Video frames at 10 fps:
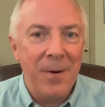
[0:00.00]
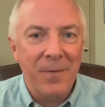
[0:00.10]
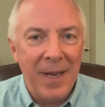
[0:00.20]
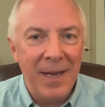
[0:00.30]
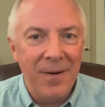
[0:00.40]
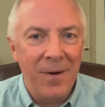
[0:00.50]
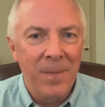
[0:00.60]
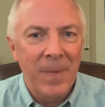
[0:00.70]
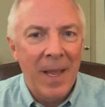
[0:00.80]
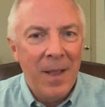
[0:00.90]
or
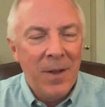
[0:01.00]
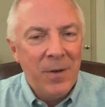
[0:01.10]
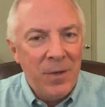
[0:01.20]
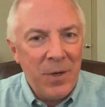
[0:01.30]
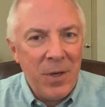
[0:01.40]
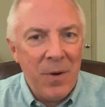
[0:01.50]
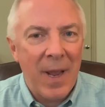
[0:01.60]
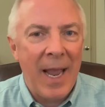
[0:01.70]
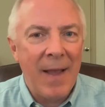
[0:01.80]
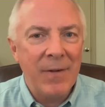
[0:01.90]
tender, do you
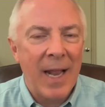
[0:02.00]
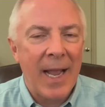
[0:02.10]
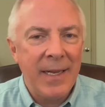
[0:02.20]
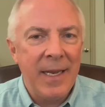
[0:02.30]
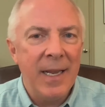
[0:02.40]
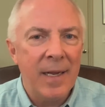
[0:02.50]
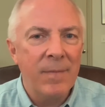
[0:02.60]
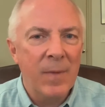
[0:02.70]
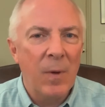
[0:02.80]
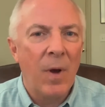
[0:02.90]
have an idea,